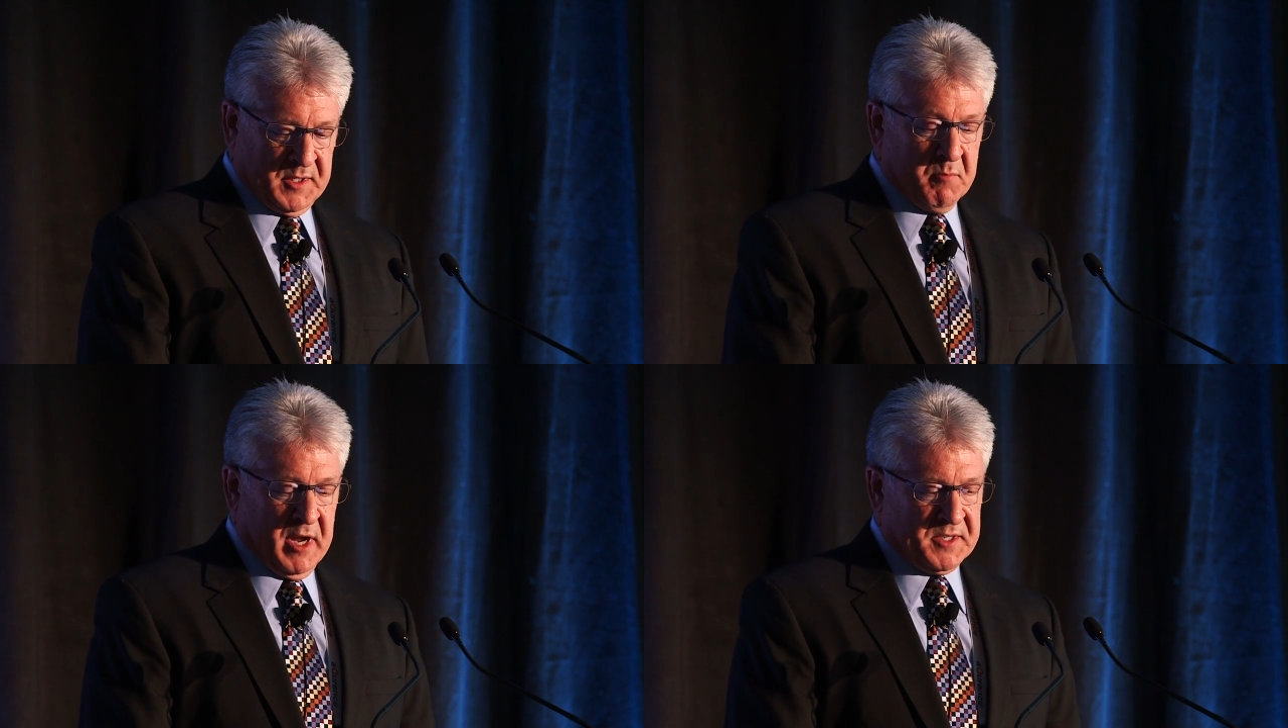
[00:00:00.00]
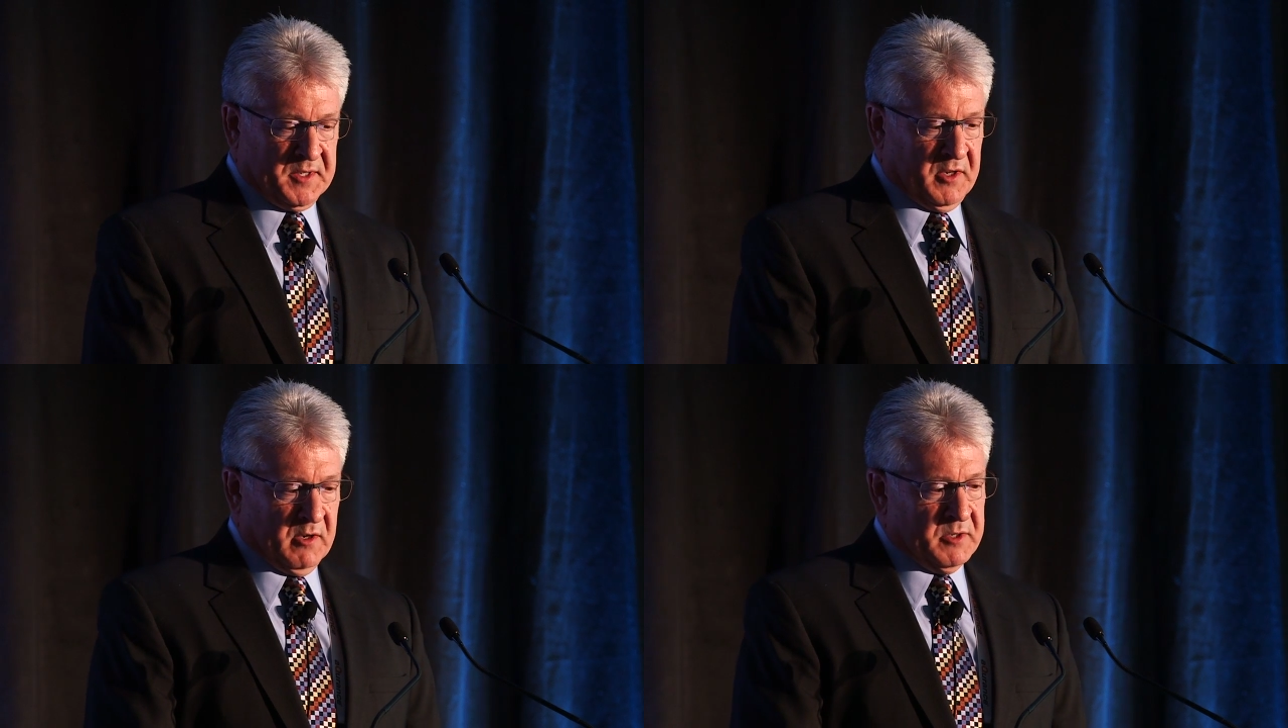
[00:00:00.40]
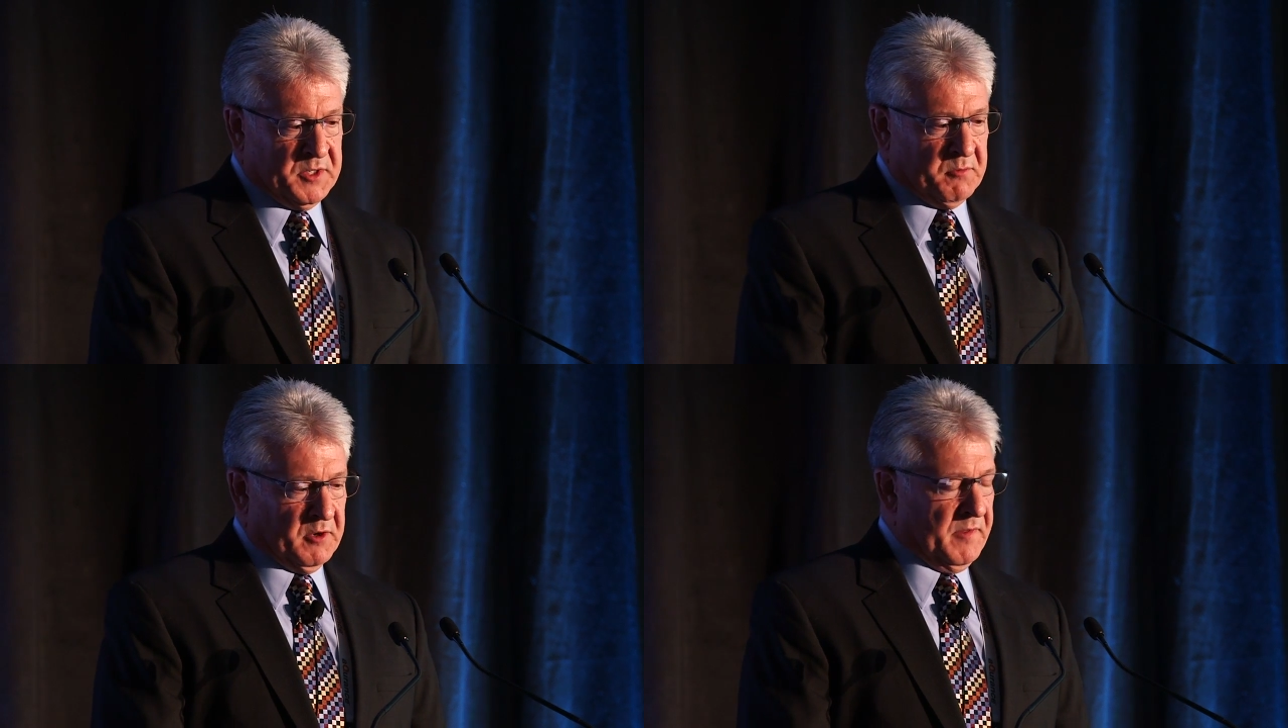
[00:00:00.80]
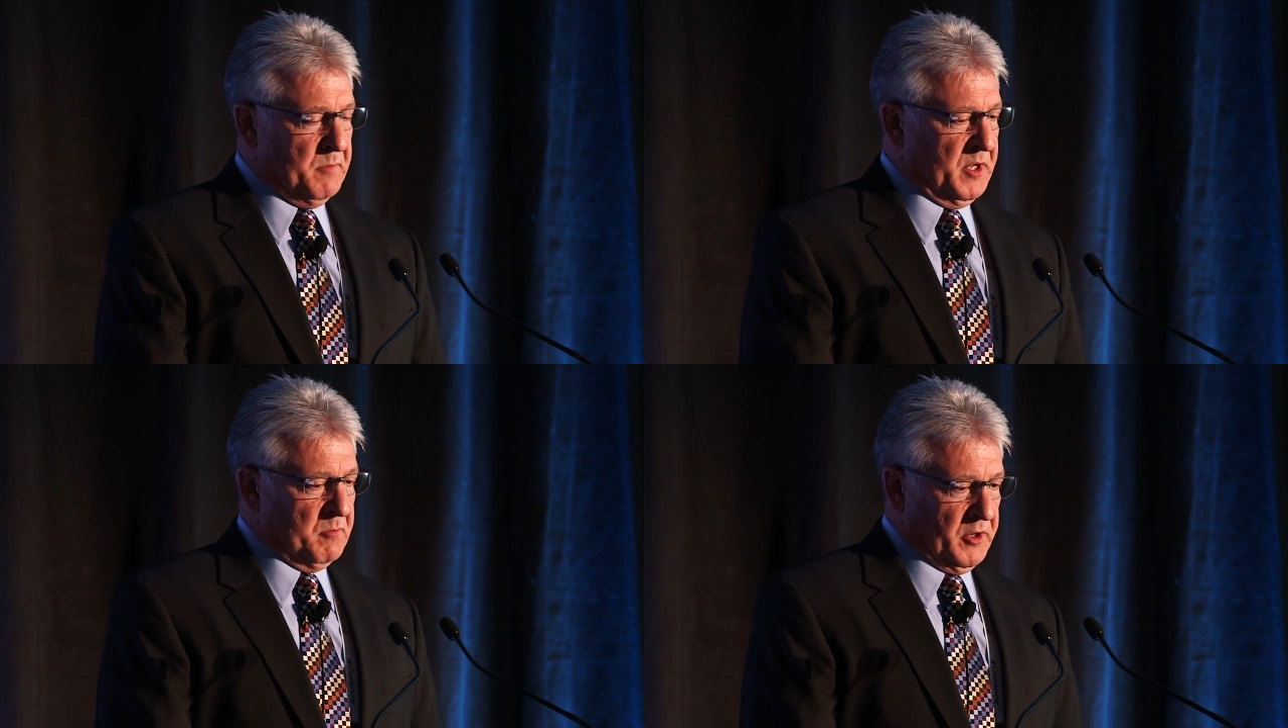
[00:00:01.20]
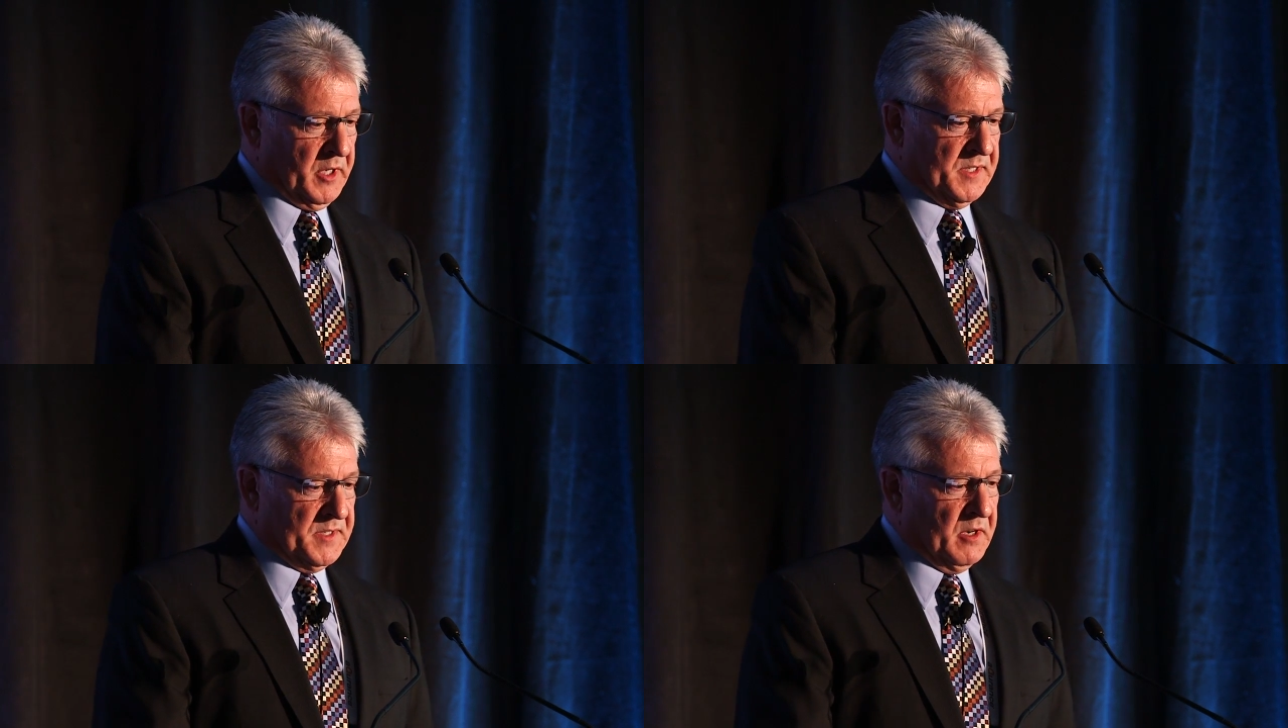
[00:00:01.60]
to Mexico, which is one of the big
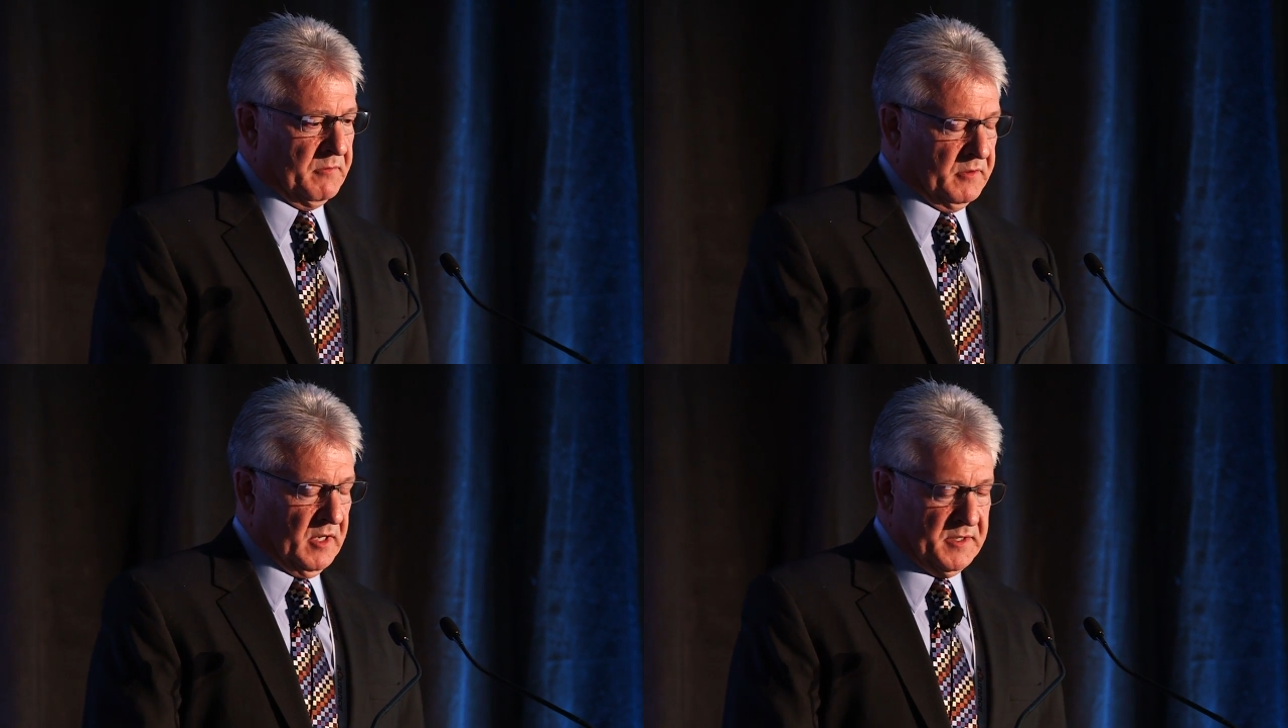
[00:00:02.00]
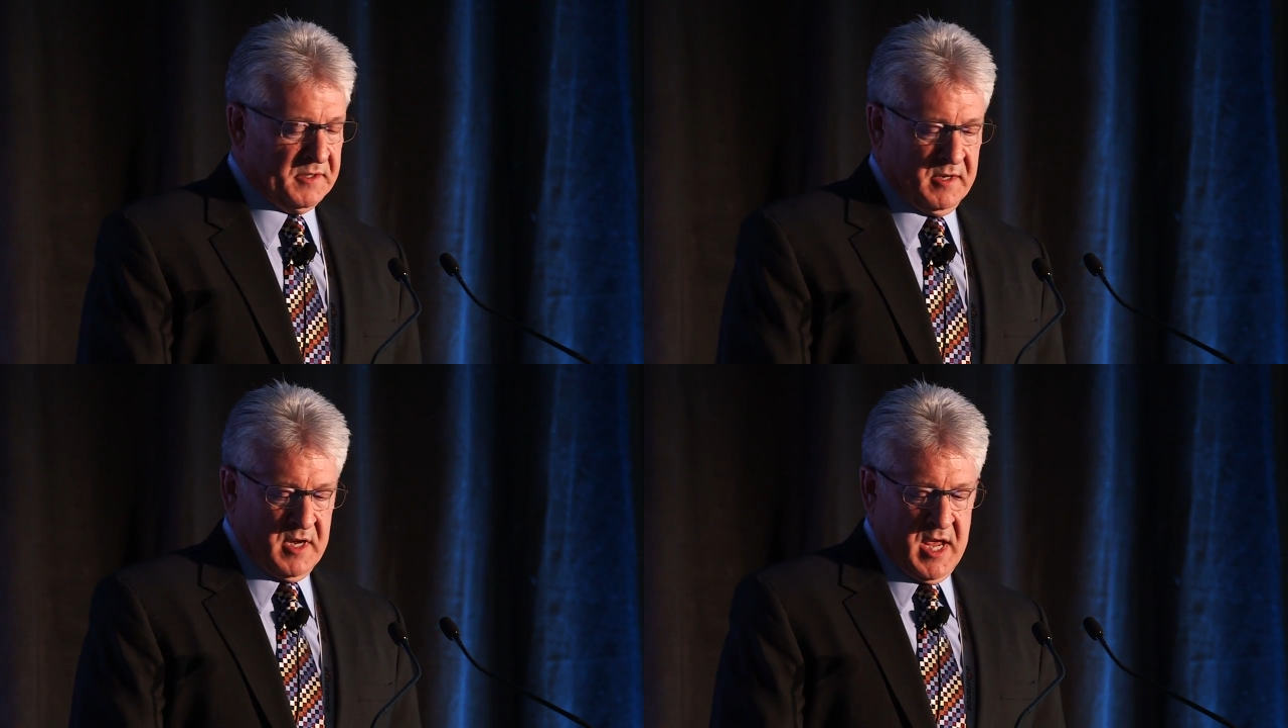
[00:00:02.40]
markets there for us,